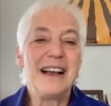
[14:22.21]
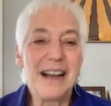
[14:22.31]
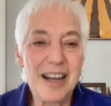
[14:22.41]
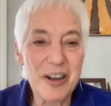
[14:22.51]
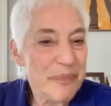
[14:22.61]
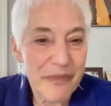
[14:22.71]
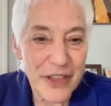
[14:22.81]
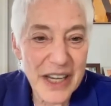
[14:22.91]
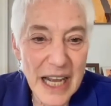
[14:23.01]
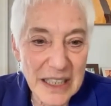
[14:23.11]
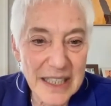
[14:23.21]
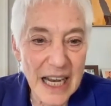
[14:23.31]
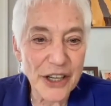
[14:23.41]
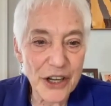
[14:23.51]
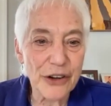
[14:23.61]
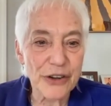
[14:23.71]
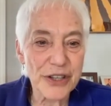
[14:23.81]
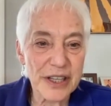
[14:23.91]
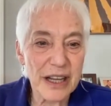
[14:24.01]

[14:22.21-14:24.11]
for the next 10 years.